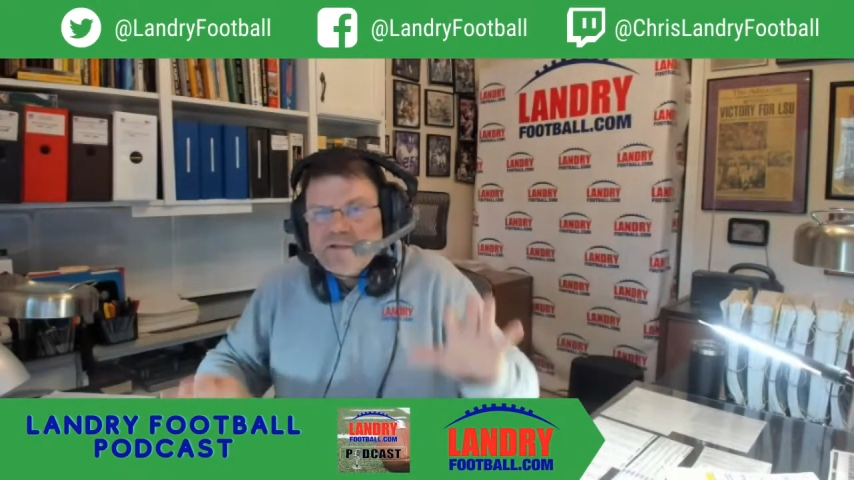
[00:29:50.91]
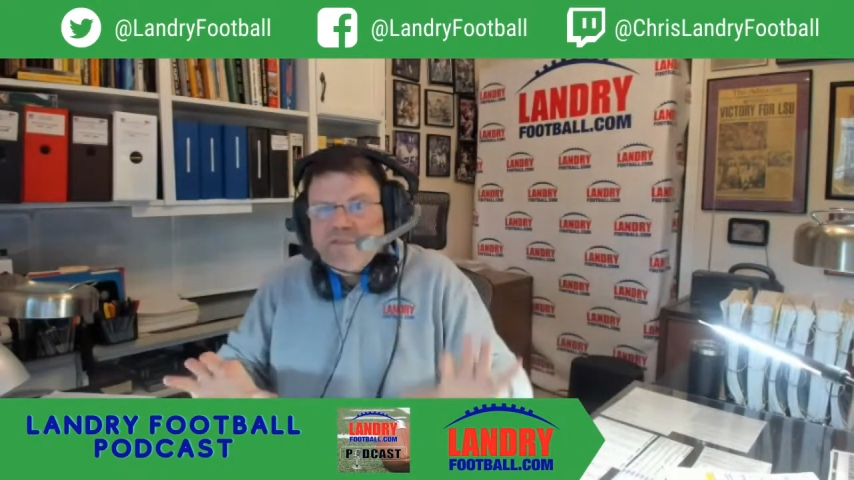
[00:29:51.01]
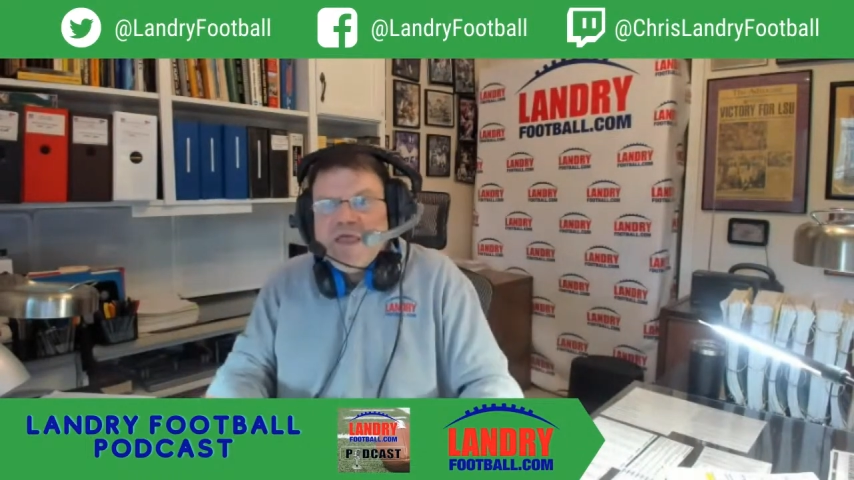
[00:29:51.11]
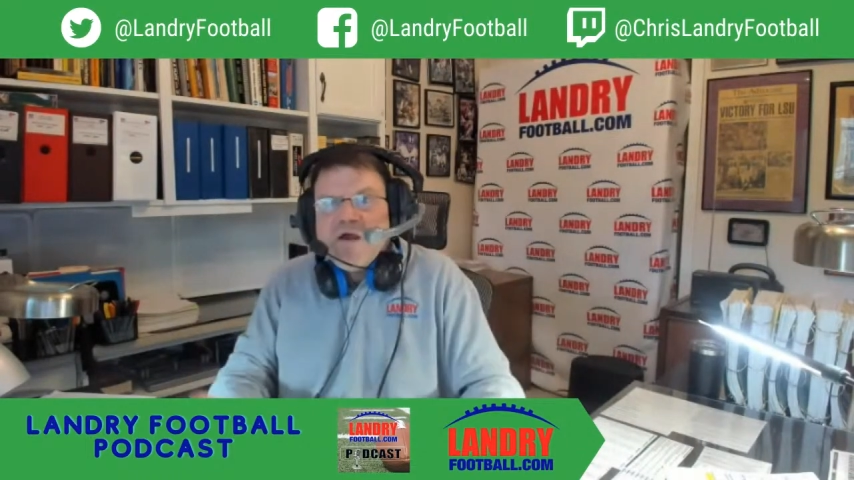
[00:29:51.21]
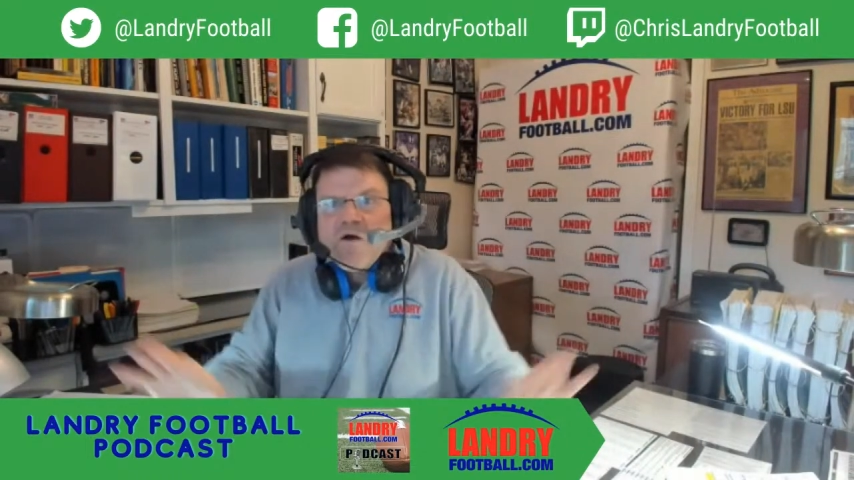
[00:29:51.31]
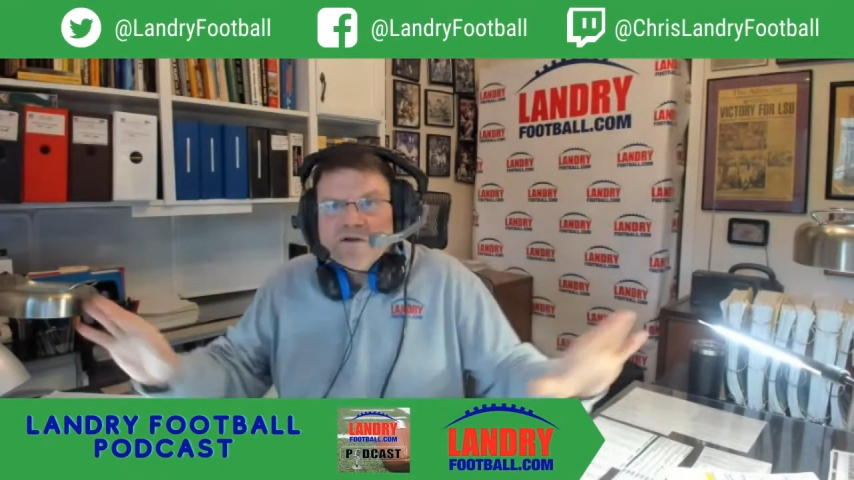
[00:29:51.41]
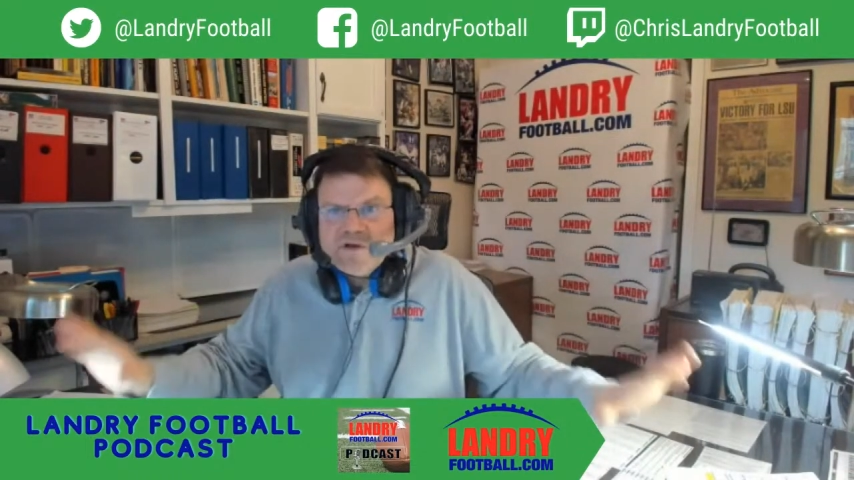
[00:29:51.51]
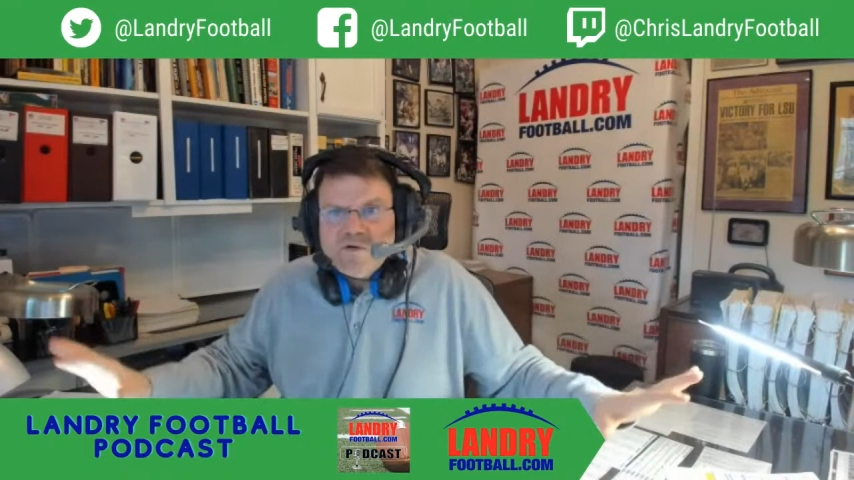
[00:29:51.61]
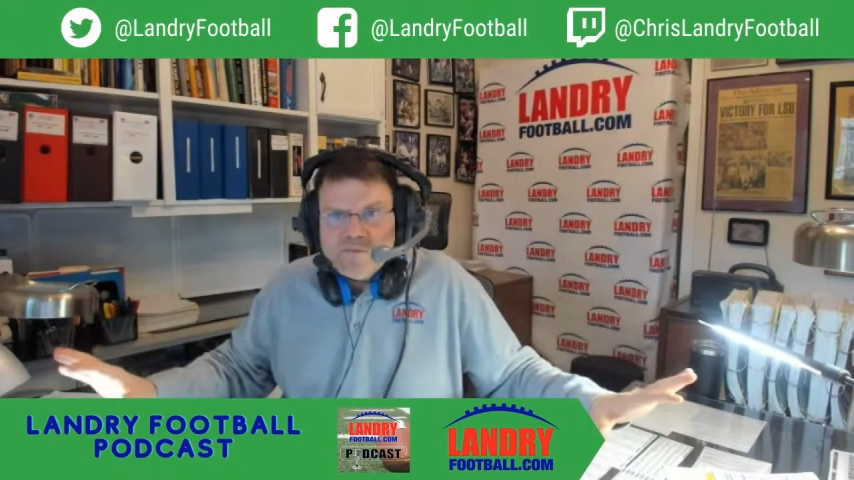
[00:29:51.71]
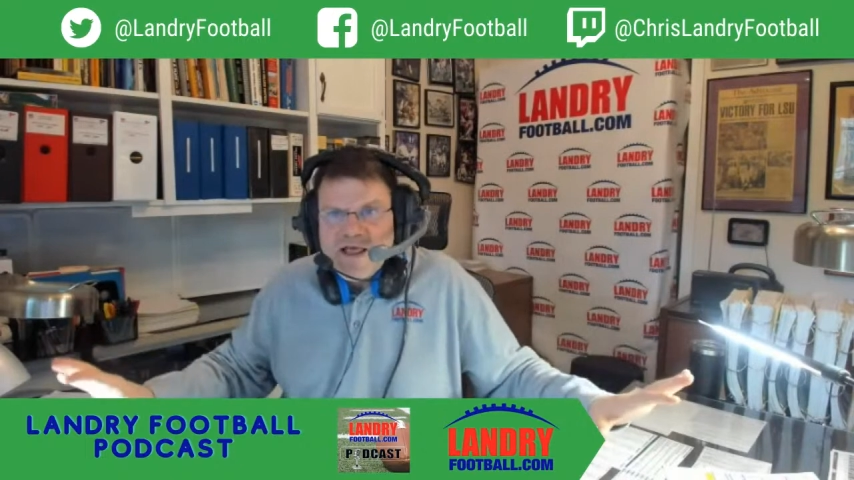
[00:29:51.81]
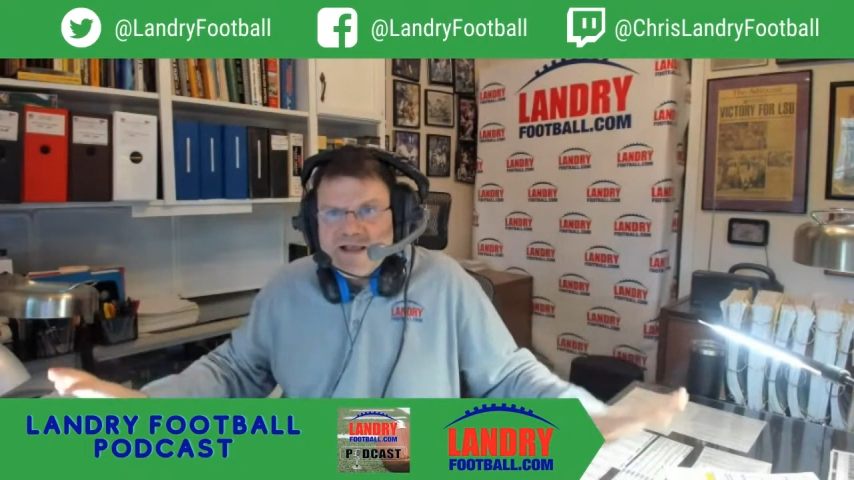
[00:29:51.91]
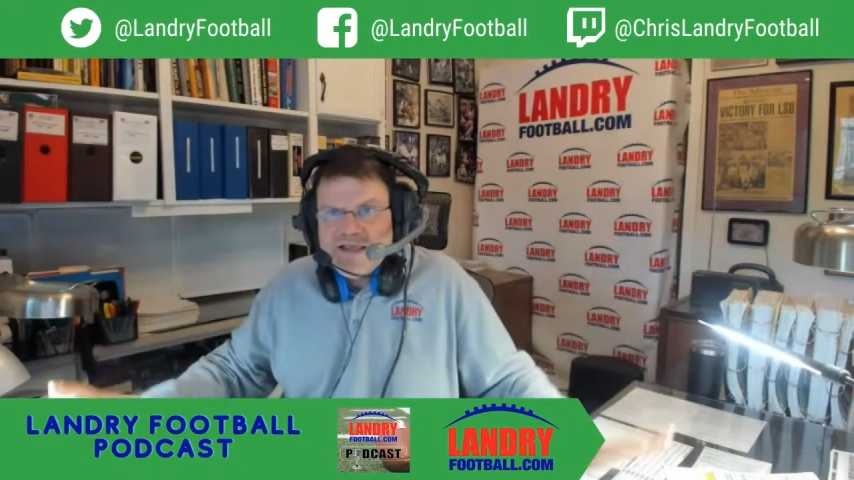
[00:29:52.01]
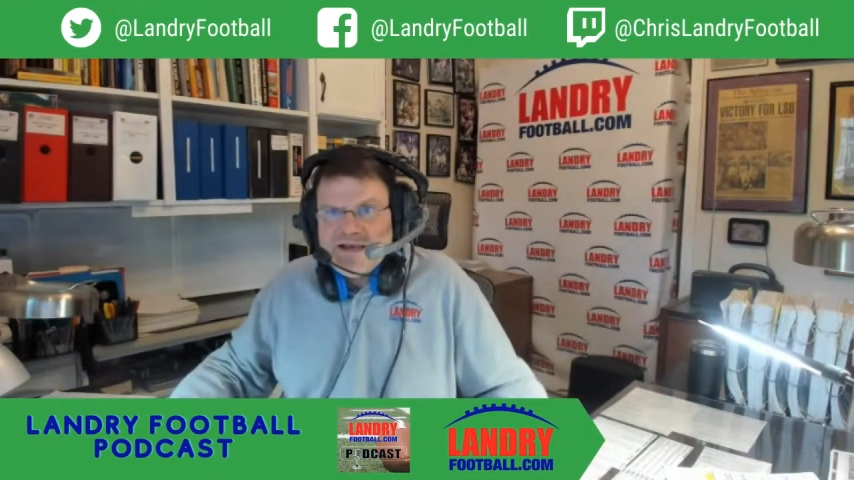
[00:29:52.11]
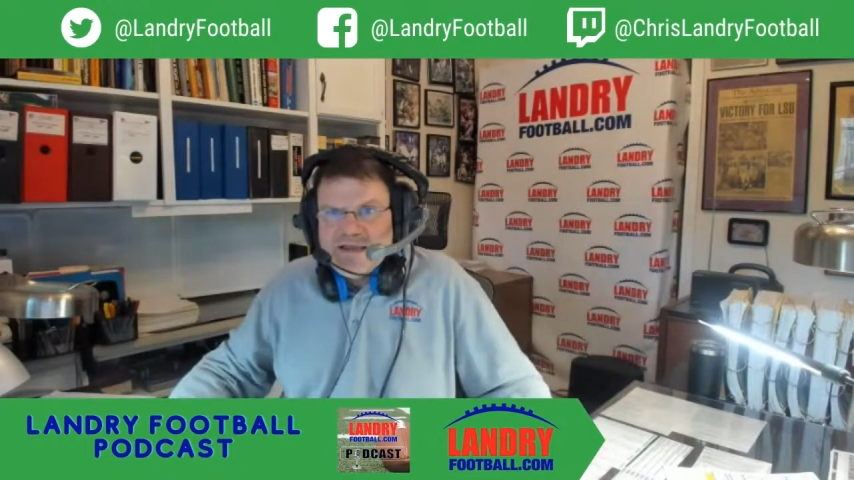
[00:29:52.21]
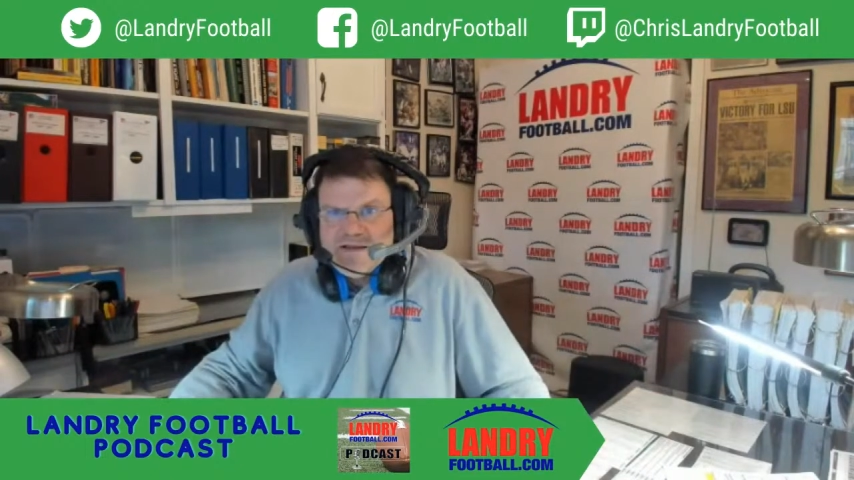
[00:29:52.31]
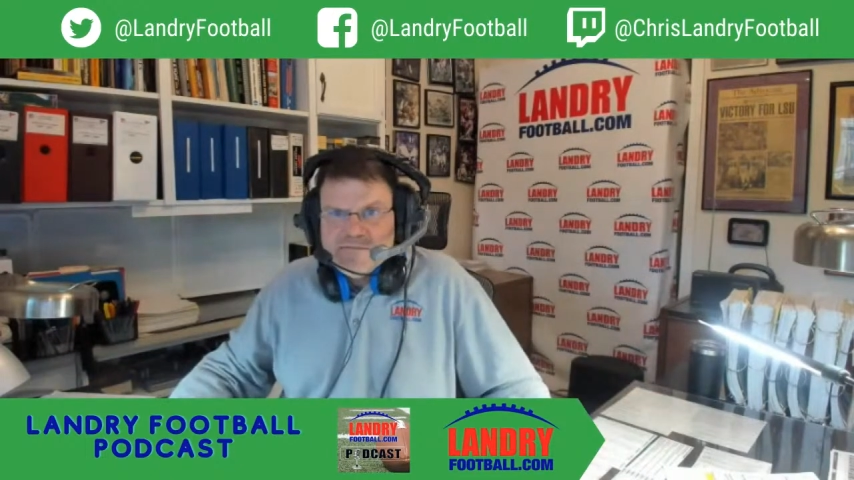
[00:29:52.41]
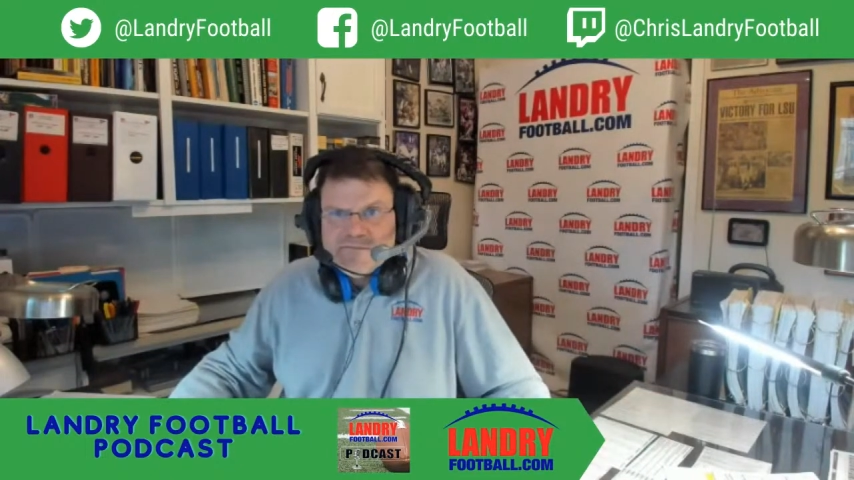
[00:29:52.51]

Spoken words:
they are a zone blocking team.